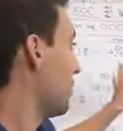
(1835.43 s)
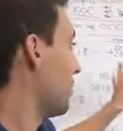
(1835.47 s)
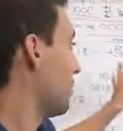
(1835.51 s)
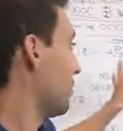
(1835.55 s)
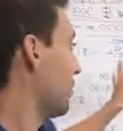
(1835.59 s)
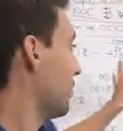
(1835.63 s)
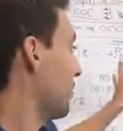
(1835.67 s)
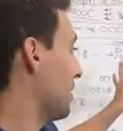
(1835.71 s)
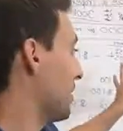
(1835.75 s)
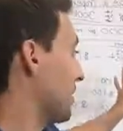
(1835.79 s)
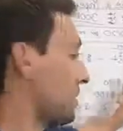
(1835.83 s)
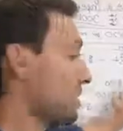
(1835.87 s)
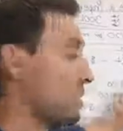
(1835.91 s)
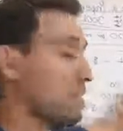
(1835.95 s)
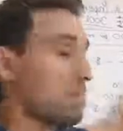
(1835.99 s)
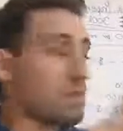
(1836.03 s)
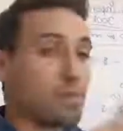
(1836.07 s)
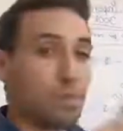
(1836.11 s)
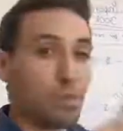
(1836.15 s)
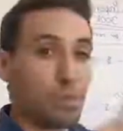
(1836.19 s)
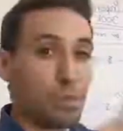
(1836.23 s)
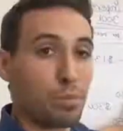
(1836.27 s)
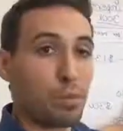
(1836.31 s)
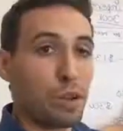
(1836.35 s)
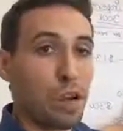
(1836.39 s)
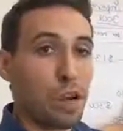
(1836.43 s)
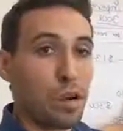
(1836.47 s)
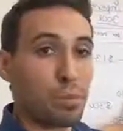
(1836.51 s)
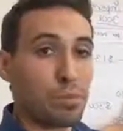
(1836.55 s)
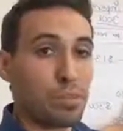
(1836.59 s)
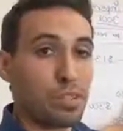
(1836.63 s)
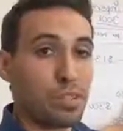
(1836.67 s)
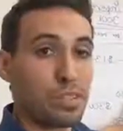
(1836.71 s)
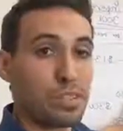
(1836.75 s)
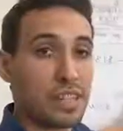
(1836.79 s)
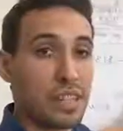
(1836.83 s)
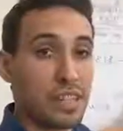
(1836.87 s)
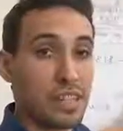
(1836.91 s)
This is for
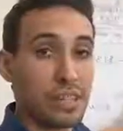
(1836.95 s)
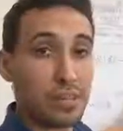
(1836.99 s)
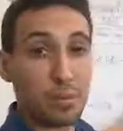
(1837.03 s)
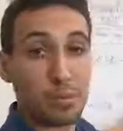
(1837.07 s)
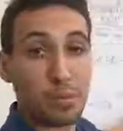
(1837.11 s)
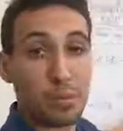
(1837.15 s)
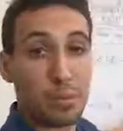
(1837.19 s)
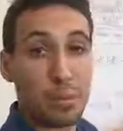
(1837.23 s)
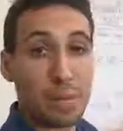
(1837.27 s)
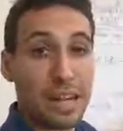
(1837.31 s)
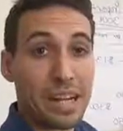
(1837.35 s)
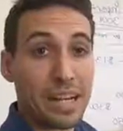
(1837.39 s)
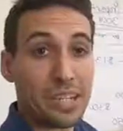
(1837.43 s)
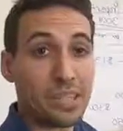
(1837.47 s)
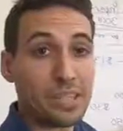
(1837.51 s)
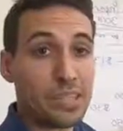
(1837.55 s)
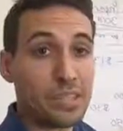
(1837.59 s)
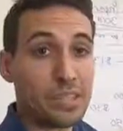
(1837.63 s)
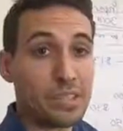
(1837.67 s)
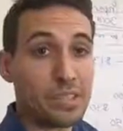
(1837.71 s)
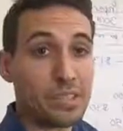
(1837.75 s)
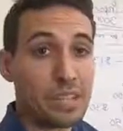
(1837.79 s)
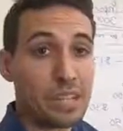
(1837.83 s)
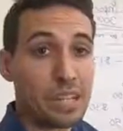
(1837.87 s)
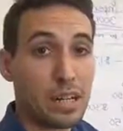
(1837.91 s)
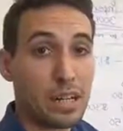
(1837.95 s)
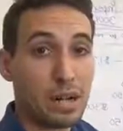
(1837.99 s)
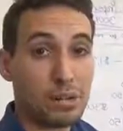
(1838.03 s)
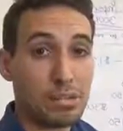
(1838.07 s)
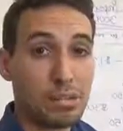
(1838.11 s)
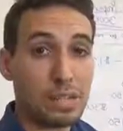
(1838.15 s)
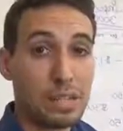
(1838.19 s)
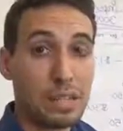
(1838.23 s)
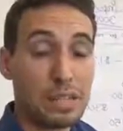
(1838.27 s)
properties that you are managing yourself.